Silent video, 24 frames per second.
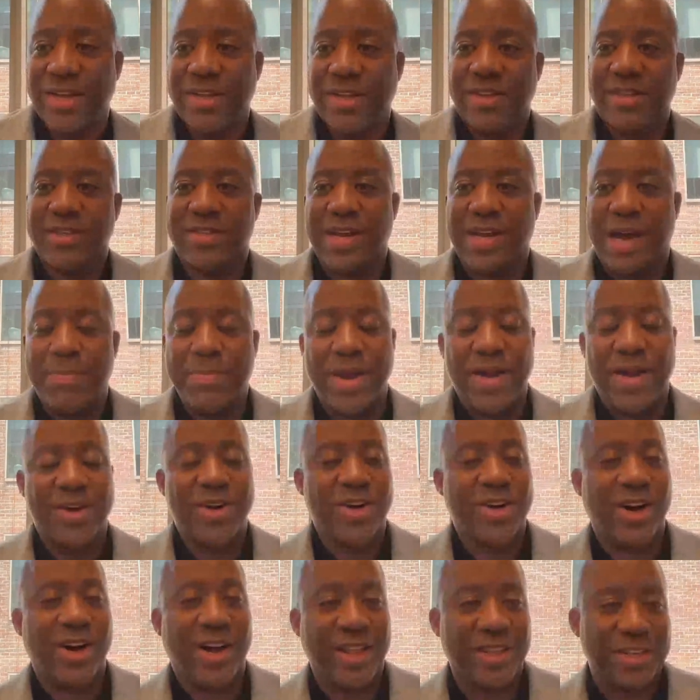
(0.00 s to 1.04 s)
this I'm not gonna
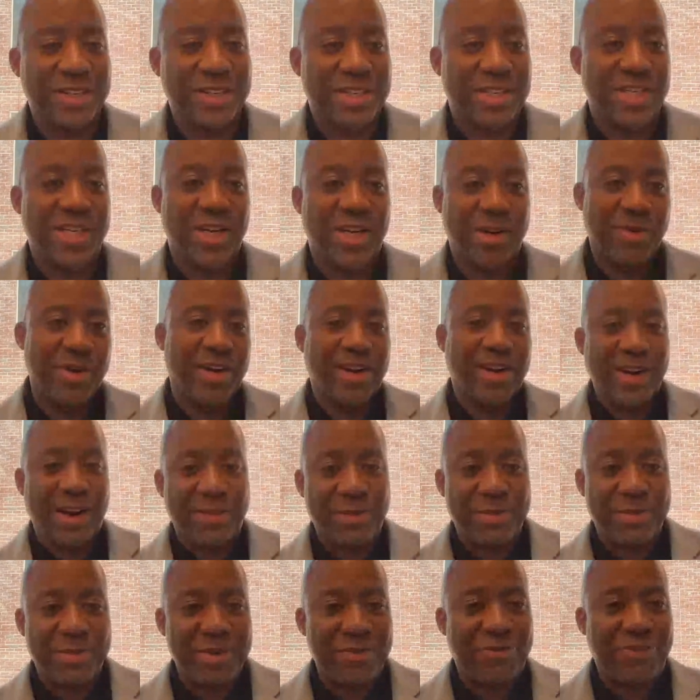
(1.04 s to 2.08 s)
call it a secret
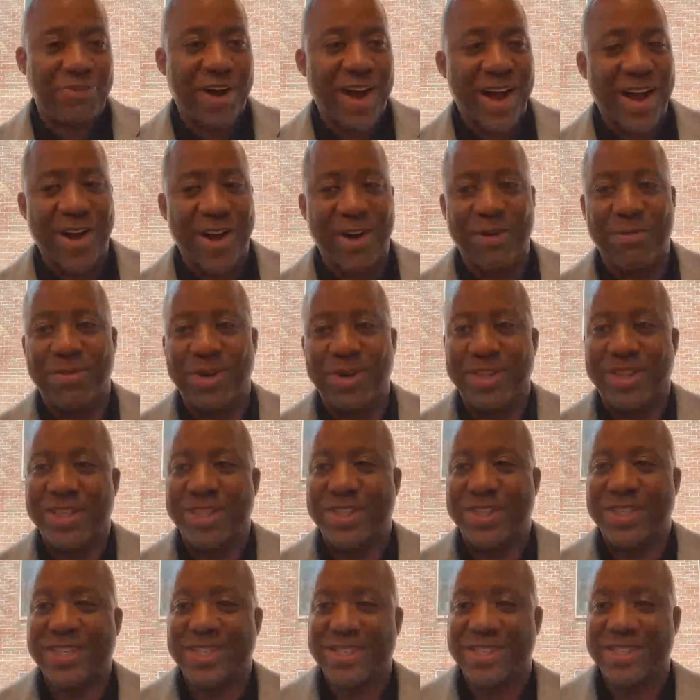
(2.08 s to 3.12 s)
government file, but the,
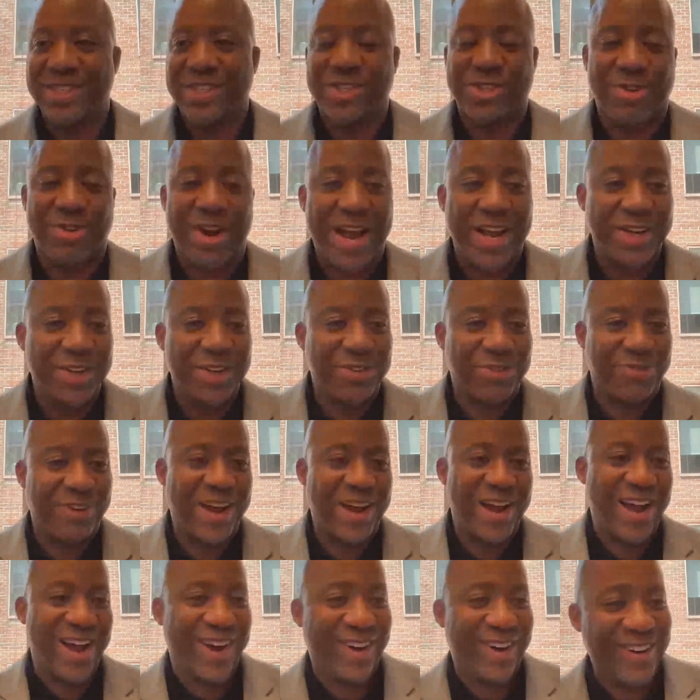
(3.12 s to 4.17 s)
this detritus
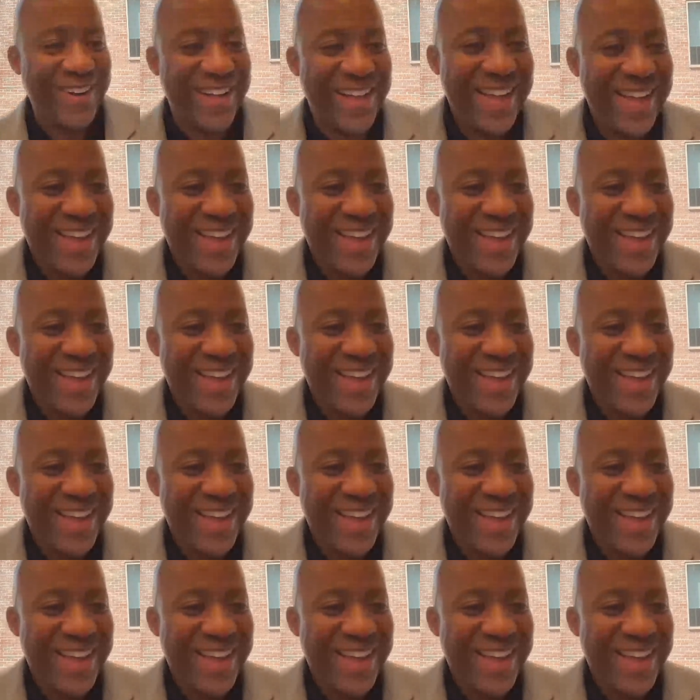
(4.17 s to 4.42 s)
file